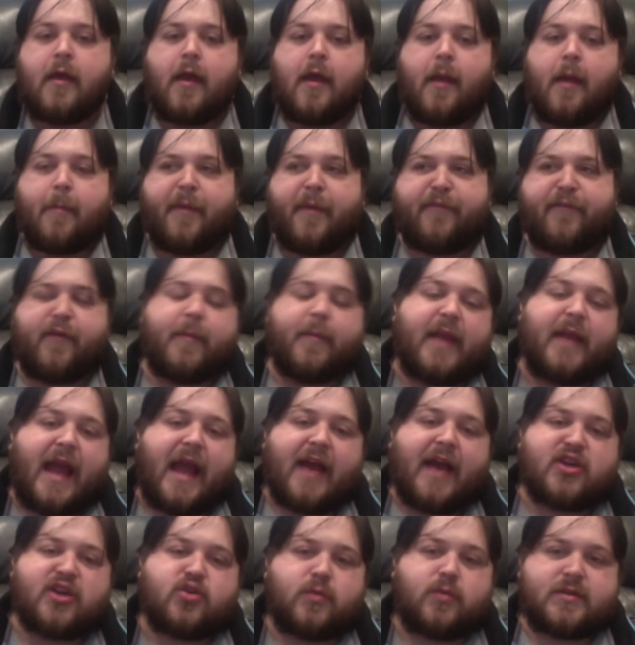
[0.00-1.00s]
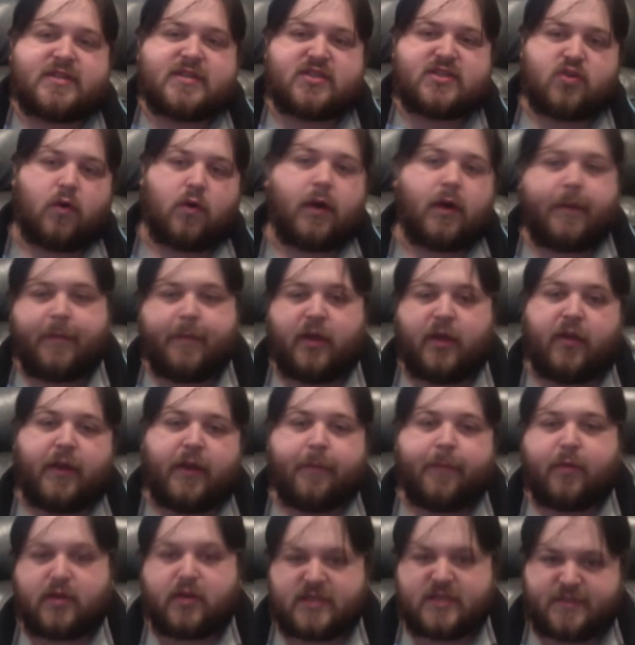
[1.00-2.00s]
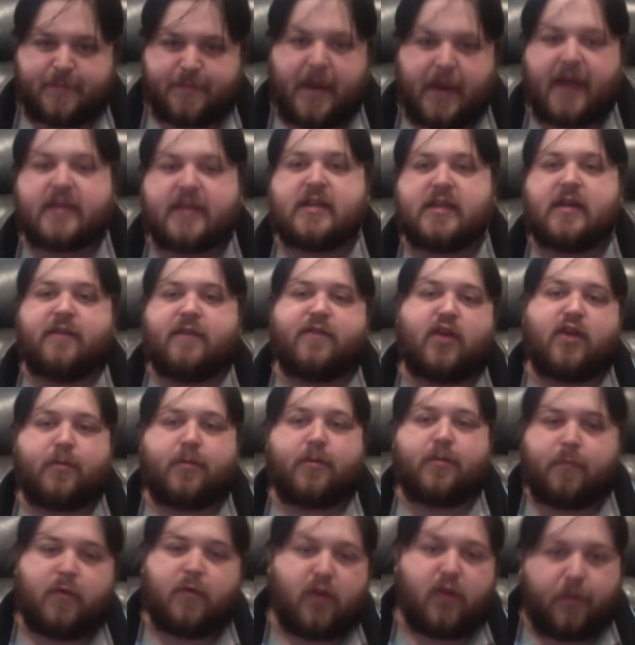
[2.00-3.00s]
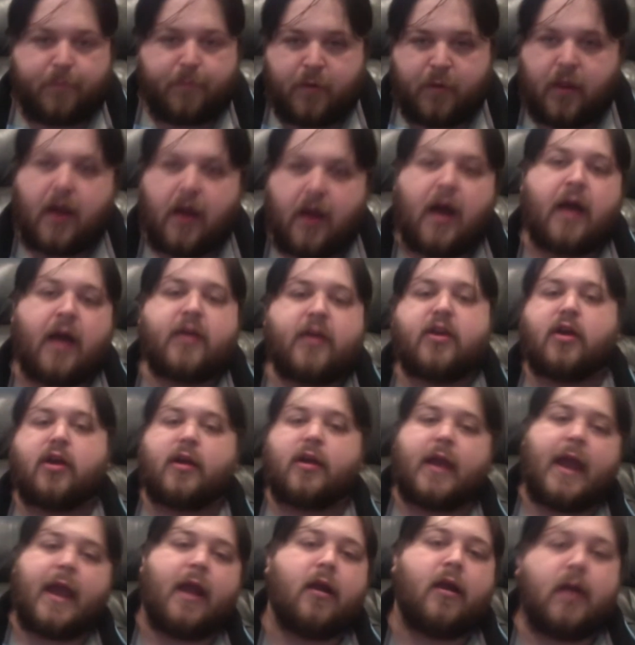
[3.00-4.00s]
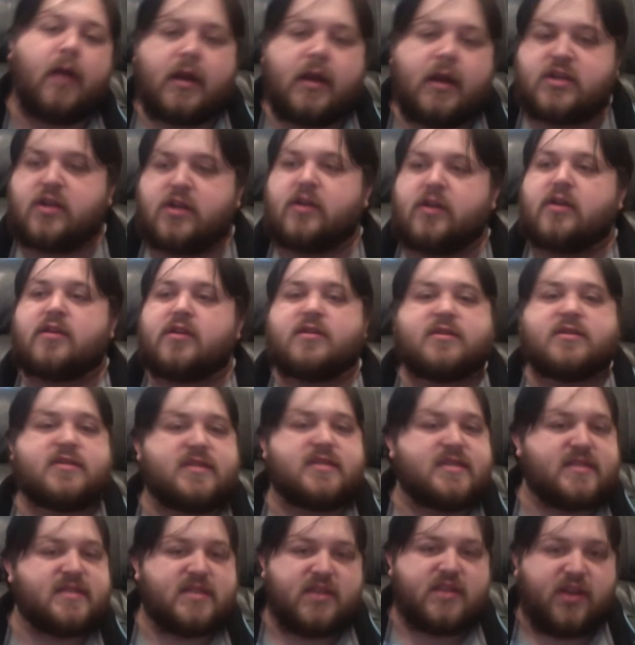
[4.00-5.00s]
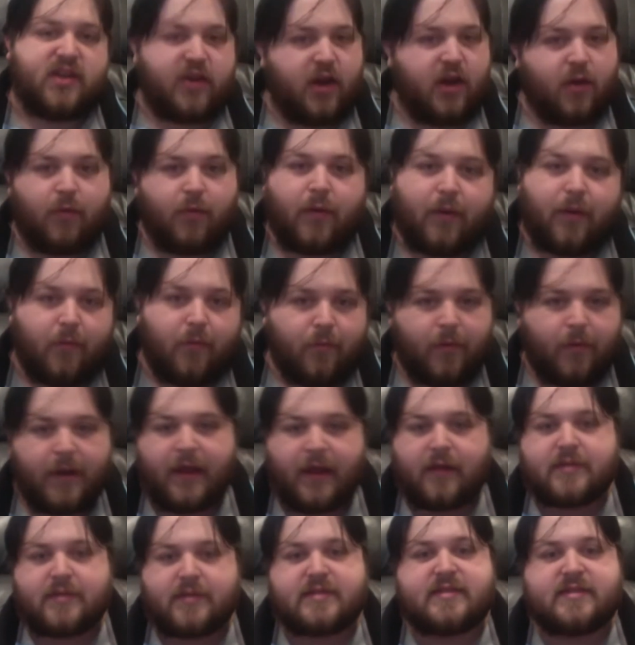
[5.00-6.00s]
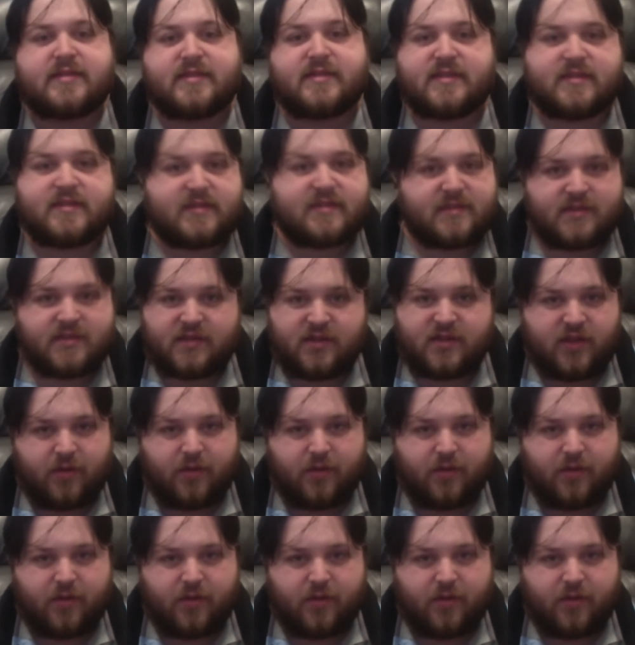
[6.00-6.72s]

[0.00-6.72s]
But from an actual story building perspective, your plot, your characters, you know, what else you